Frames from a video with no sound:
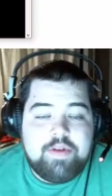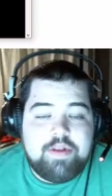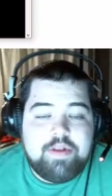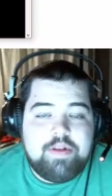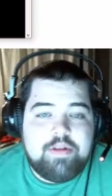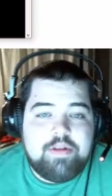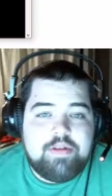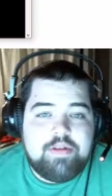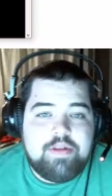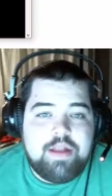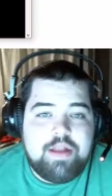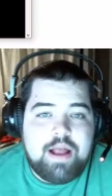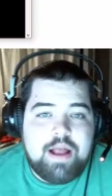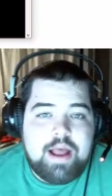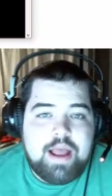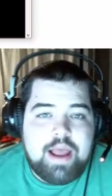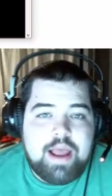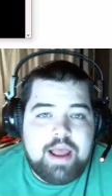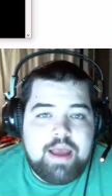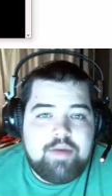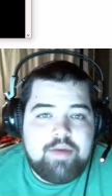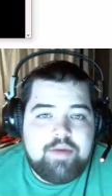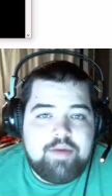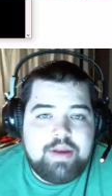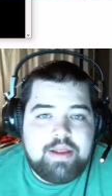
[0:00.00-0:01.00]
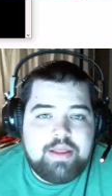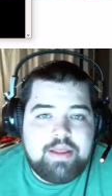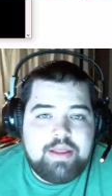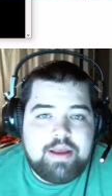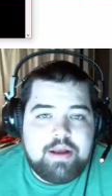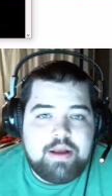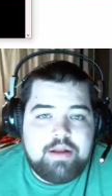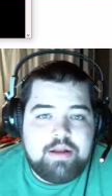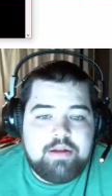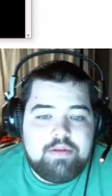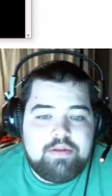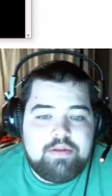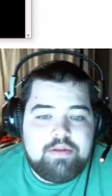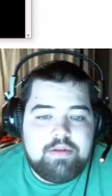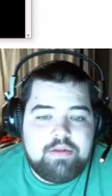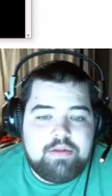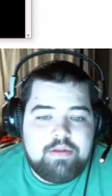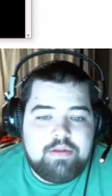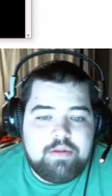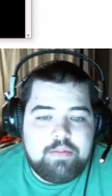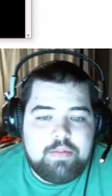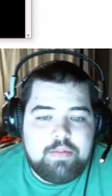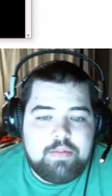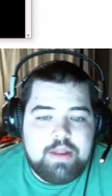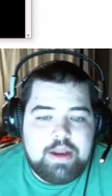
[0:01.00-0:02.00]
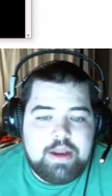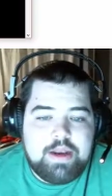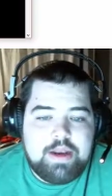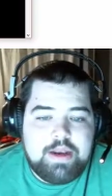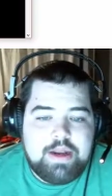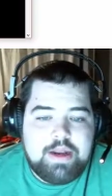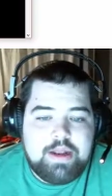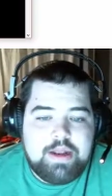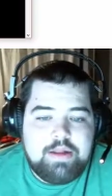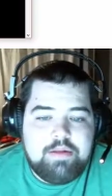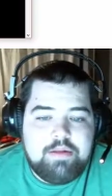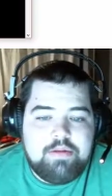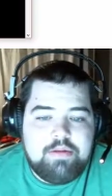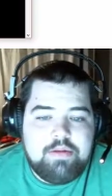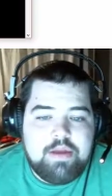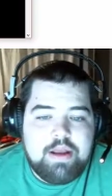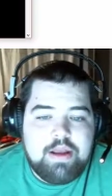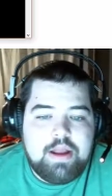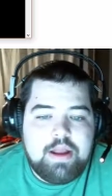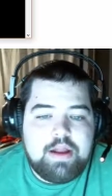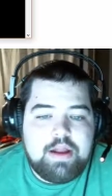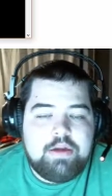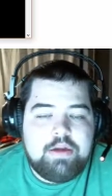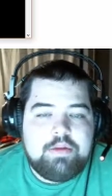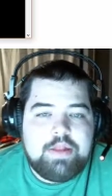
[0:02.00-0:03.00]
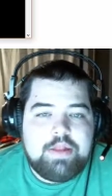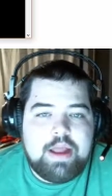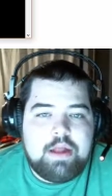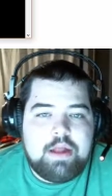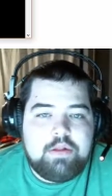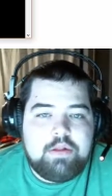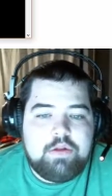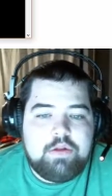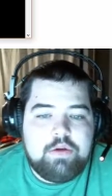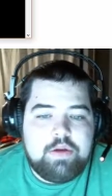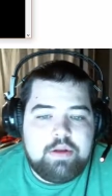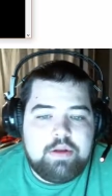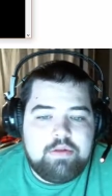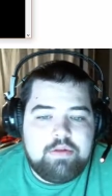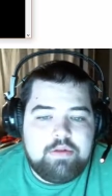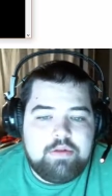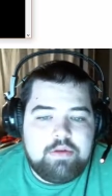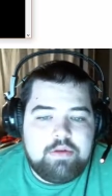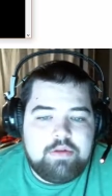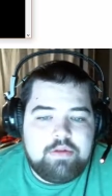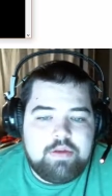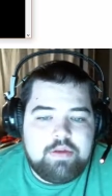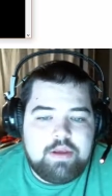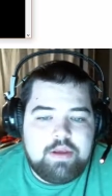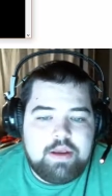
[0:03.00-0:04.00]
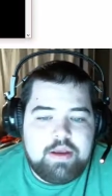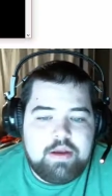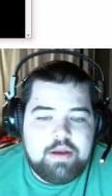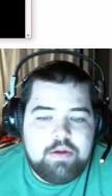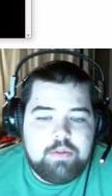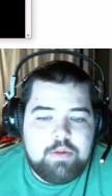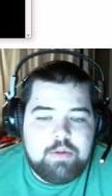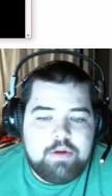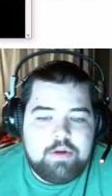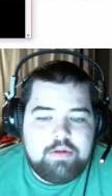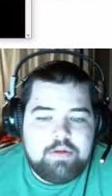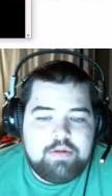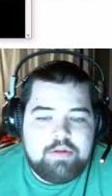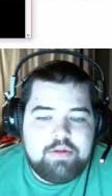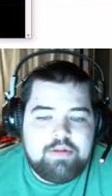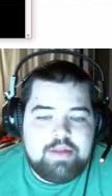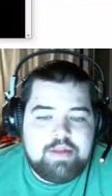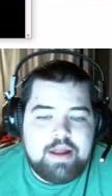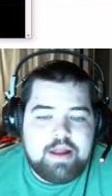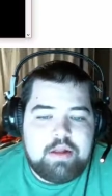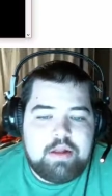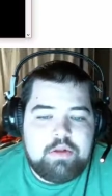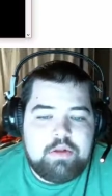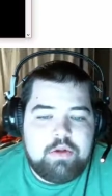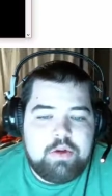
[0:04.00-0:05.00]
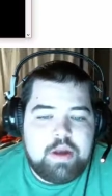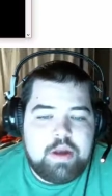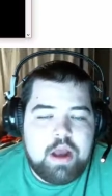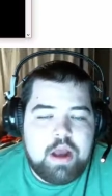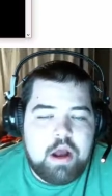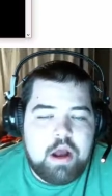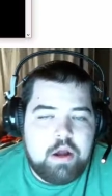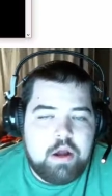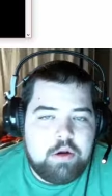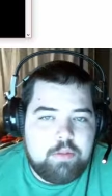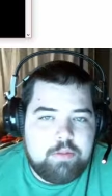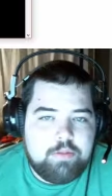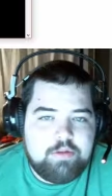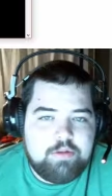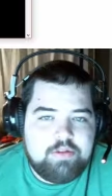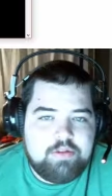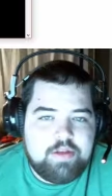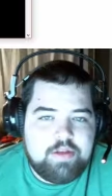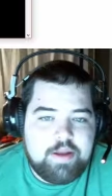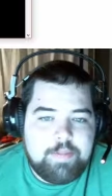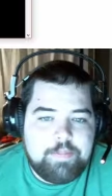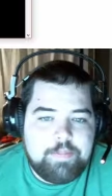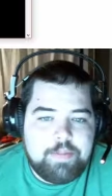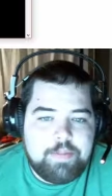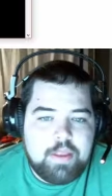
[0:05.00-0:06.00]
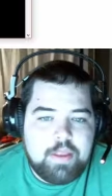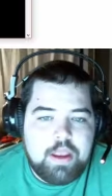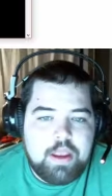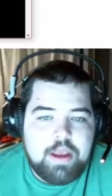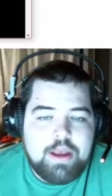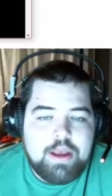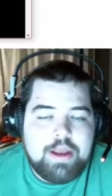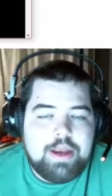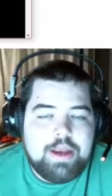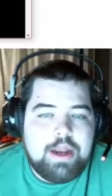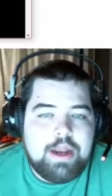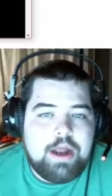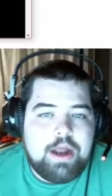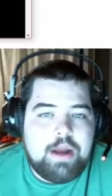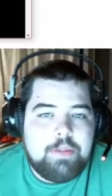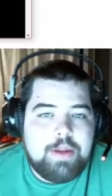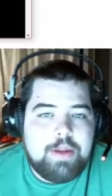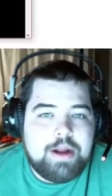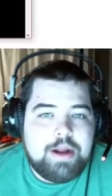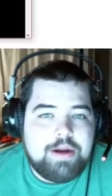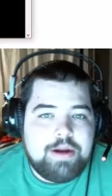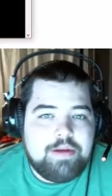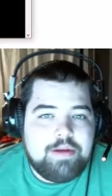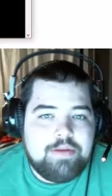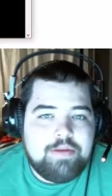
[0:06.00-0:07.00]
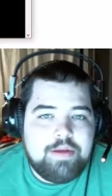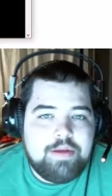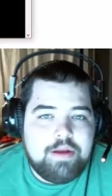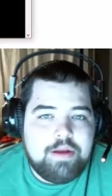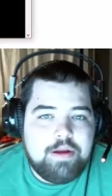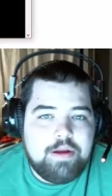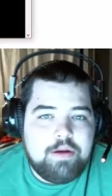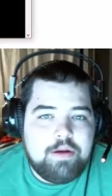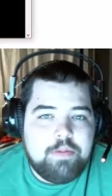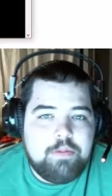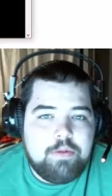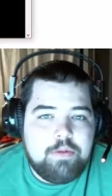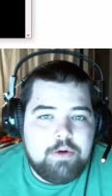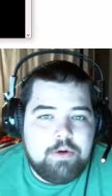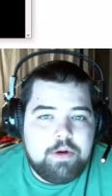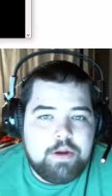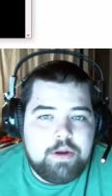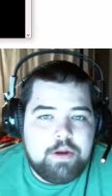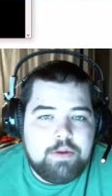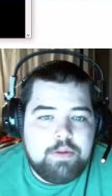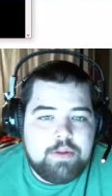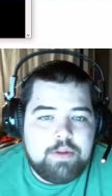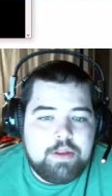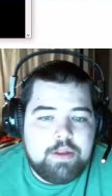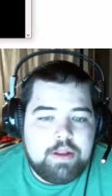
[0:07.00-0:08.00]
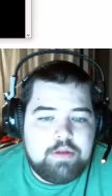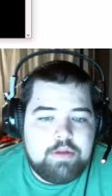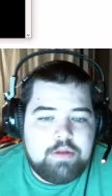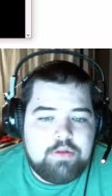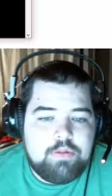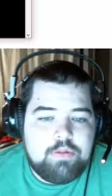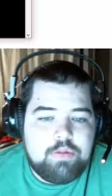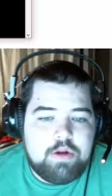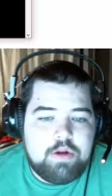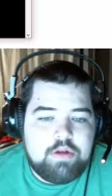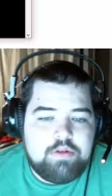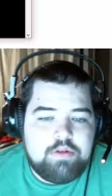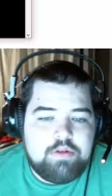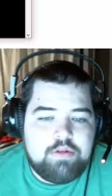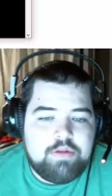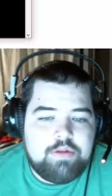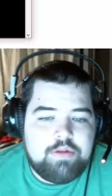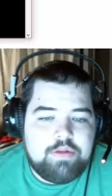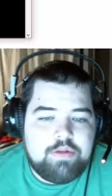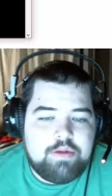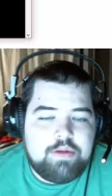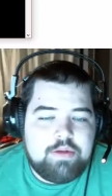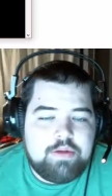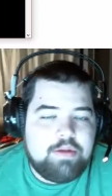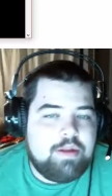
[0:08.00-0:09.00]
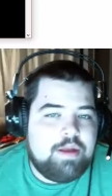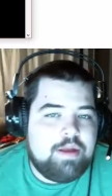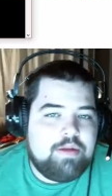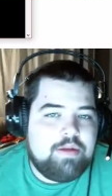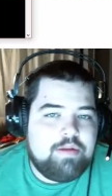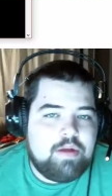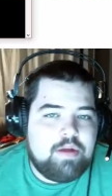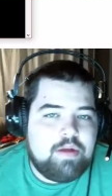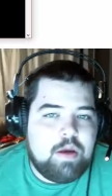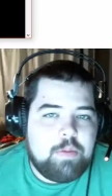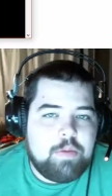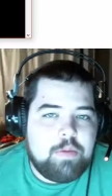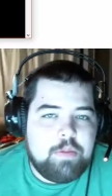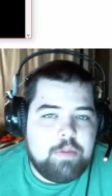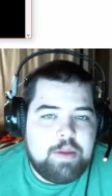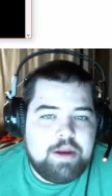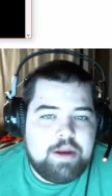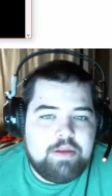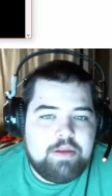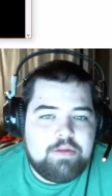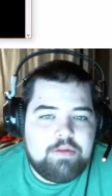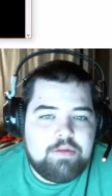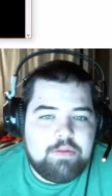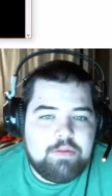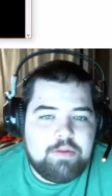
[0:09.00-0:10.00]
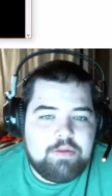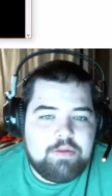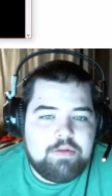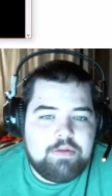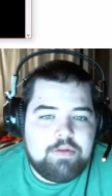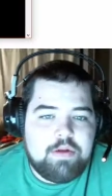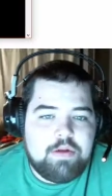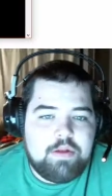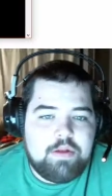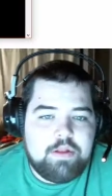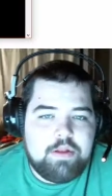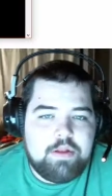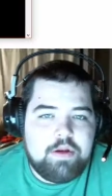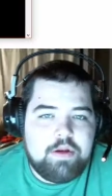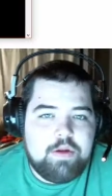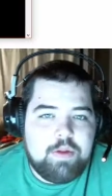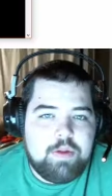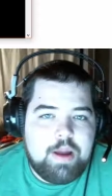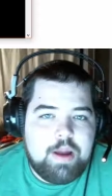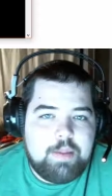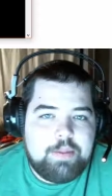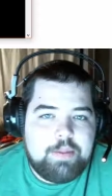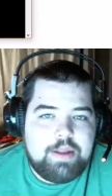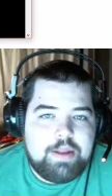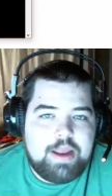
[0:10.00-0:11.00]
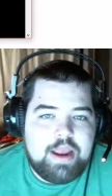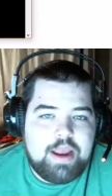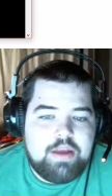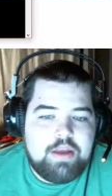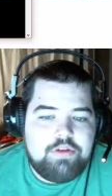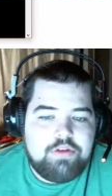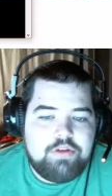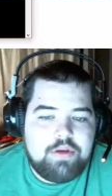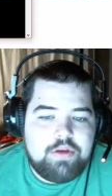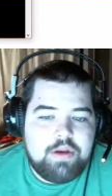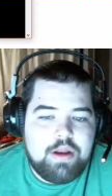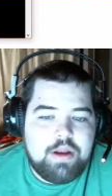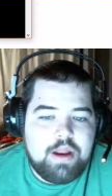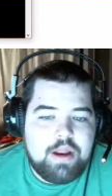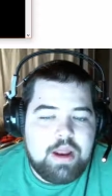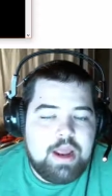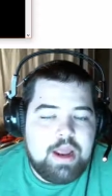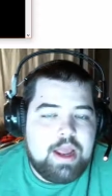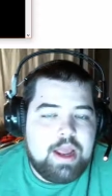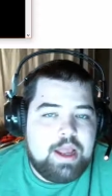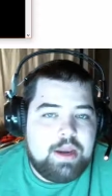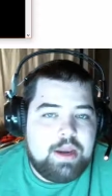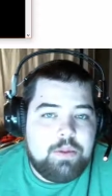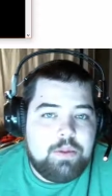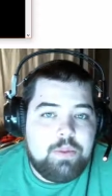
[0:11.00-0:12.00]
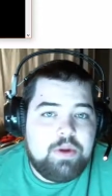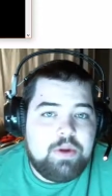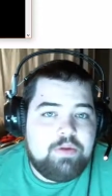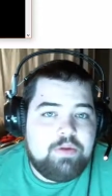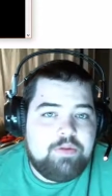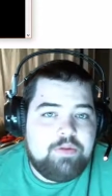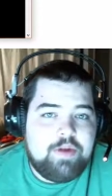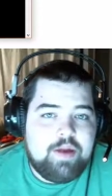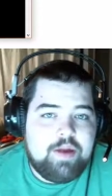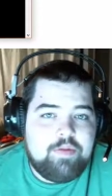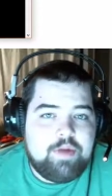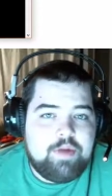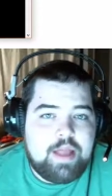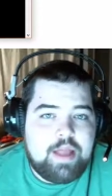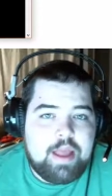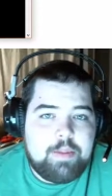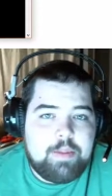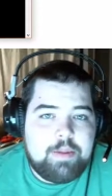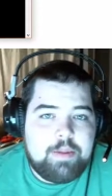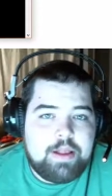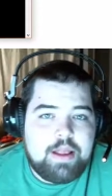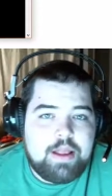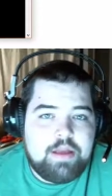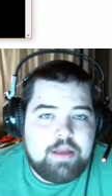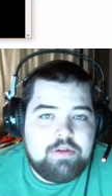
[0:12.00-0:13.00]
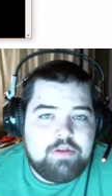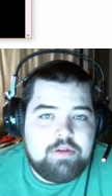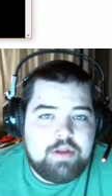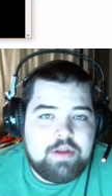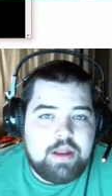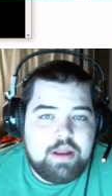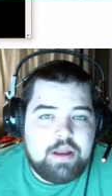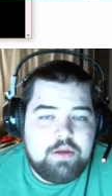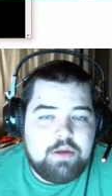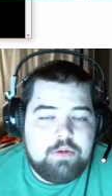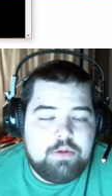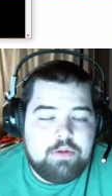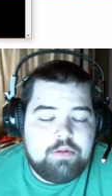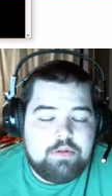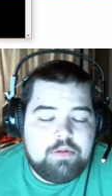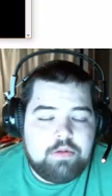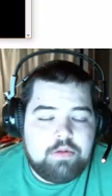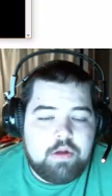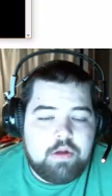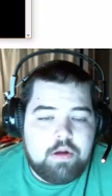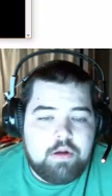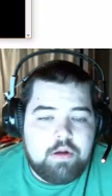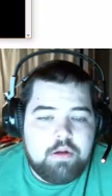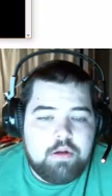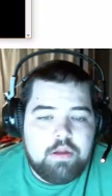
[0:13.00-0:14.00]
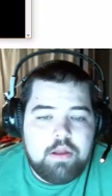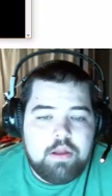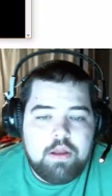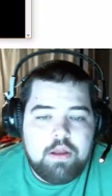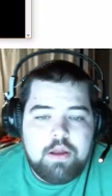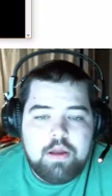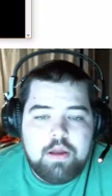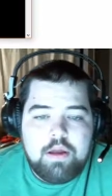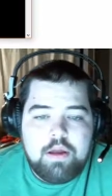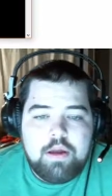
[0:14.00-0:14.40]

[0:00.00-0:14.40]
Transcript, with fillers: if it does not have anything on the system that it needs, it'll download, as you can see here where it says downloading 100%. Now, I'm not going to sit here and bore you and let you watch this. It takes a couple minutes to install the new application, and it will for every application that you install.